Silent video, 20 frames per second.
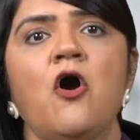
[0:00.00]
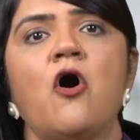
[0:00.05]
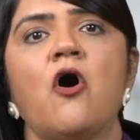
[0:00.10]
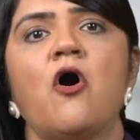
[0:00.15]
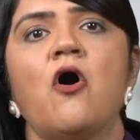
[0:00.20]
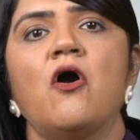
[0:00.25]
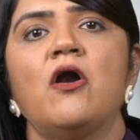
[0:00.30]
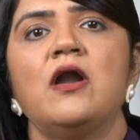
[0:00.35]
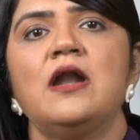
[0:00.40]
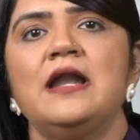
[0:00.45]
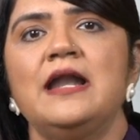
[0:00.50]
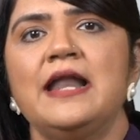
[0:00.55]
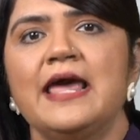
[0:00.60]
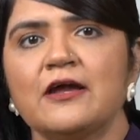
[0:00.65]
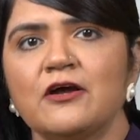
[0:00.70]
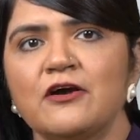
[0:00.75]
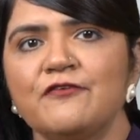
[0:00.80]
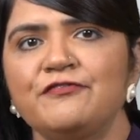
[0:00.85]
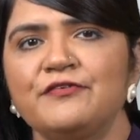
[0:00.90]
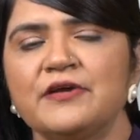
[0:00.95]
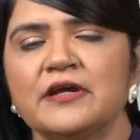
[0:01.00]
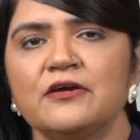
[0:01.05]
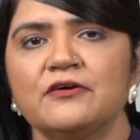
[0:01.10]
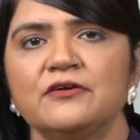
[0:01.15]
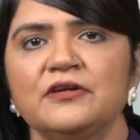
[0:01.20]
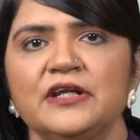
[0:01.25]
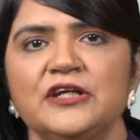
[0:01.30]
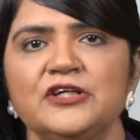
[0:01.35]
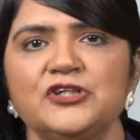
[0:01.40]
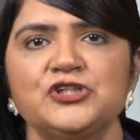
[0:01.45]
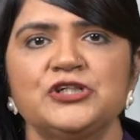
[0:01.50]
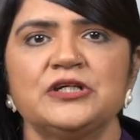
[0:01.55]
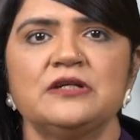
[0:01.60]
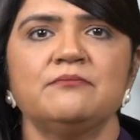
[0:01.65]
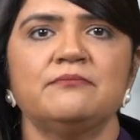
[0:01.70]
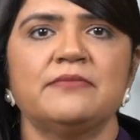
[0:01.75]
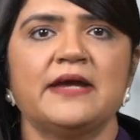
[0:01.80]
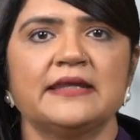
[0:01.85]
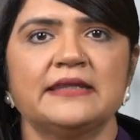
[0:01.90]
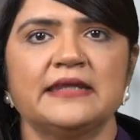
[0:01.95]
or lack of
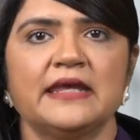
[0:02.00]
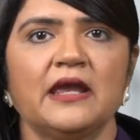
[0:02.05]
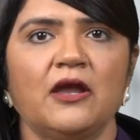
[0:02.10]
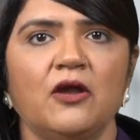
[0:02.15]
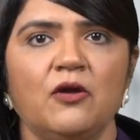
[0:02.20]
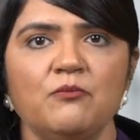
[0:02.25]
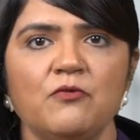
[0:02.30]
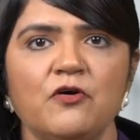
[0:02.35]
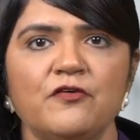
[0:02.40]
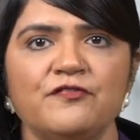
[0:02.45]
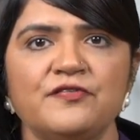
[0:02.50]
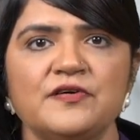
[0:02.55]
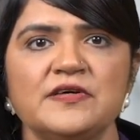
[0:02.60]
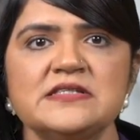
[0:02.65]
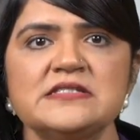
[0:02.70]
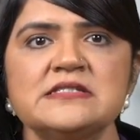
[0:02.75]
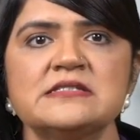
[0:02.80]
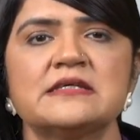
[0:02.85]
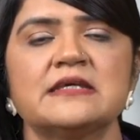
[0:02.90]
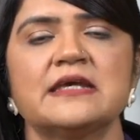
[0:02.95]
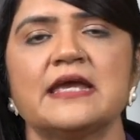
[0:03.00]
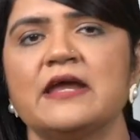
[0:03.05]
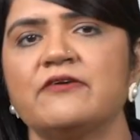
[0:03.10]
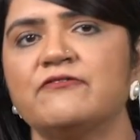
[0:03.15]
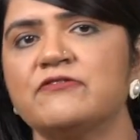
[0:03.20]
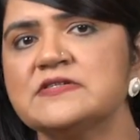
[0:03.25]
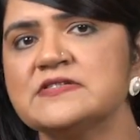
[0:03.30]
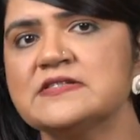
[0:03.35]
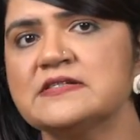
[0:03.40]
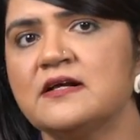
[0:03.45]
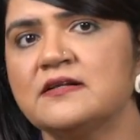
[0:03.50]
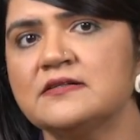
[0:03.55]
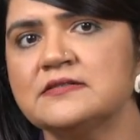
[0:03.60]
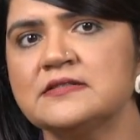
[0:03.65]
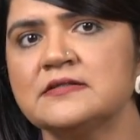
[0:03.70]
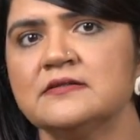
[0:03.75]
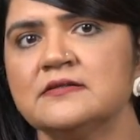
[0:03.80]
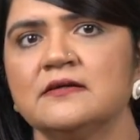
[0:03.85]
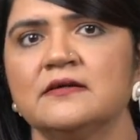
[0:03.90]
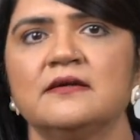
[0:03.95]
recognition by the Home Office can result
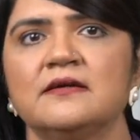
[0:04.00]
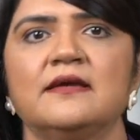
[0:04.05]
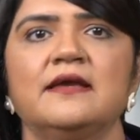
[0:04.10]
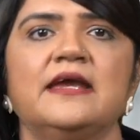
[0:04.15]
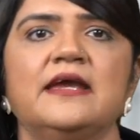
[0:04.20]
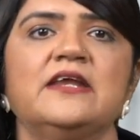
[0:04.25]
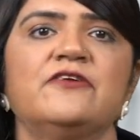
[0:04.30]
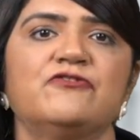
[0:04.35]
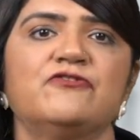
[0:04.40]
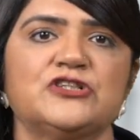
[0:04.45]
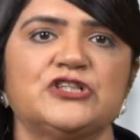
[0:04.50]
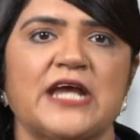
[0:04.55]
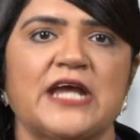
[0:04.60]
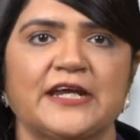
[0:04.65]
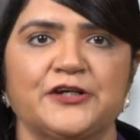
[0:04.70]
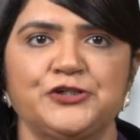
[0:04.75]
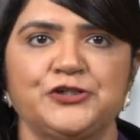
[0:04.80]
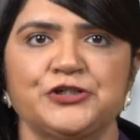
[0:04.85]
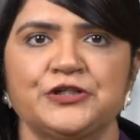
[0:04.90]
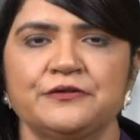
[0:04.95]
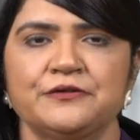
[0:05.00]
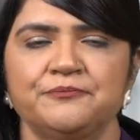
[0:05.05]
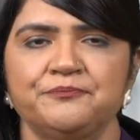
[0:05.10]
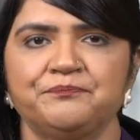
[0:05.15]
in rejection.